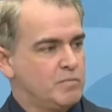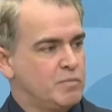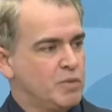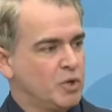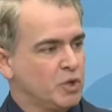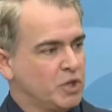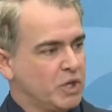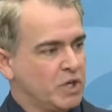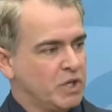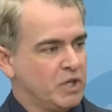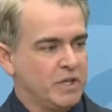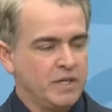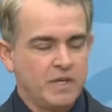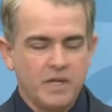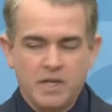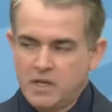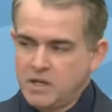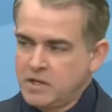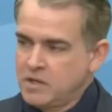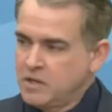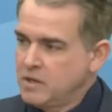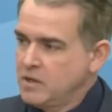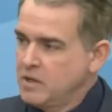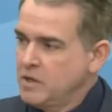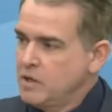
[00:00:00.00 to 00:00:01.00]
build a
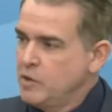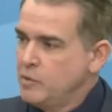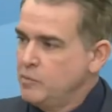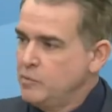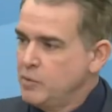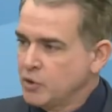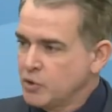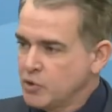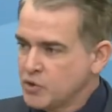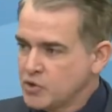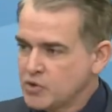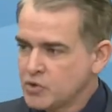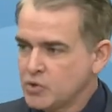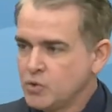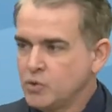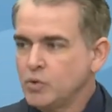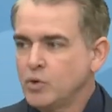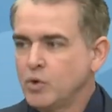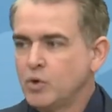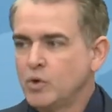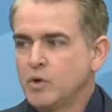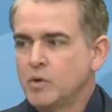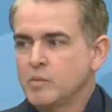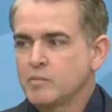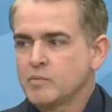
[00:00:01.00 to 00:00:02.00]
clinic, build a
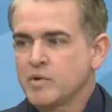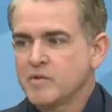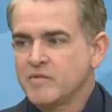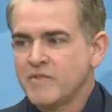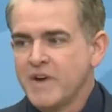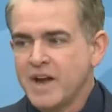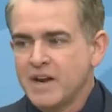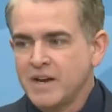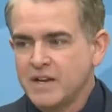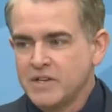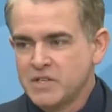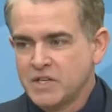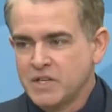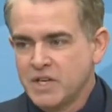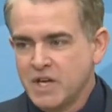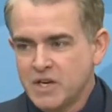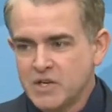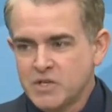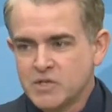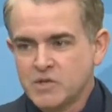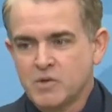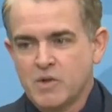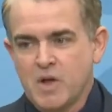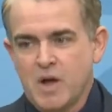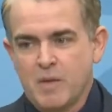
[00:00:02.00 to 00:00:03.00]
school, provide
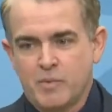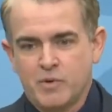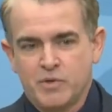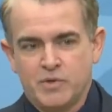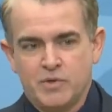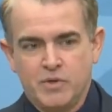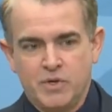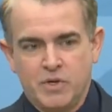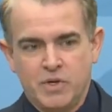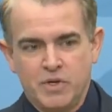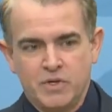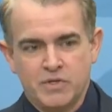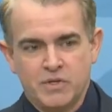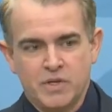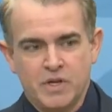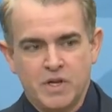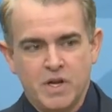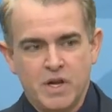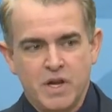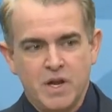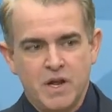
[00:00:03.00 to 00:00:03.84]
educational opportunities.